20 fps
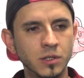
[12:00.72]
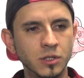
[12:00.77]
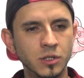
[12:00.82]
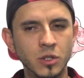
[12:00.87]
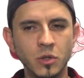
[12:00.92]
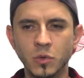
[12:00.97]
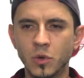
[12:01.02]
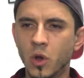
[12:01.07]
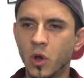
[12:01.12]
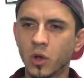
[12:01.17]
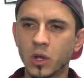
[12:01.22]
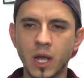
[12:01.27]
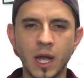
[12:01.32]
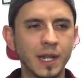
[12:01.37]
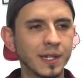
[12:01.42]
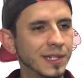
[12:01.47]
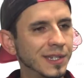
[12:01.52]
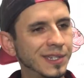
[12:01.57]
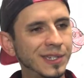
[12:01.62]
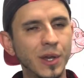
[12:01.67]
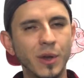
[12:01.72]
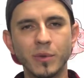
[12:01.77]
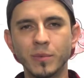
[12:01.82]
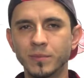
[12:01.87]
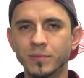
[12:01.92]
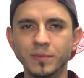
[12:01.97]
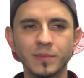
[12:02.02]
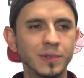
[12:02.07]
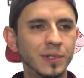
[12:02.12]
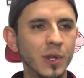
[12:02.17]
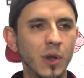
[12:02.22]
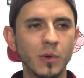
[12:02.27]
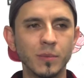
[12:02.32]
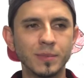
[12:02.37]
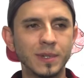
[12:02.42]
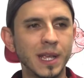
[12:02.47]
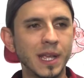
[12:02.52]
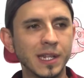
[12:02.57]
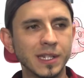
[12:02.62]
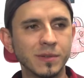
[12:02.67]
doing all kinds of dope
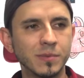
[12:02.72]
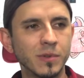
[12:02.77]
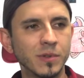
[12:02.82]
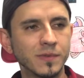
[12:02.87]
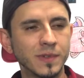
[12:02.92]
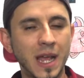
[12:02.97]
dance moves.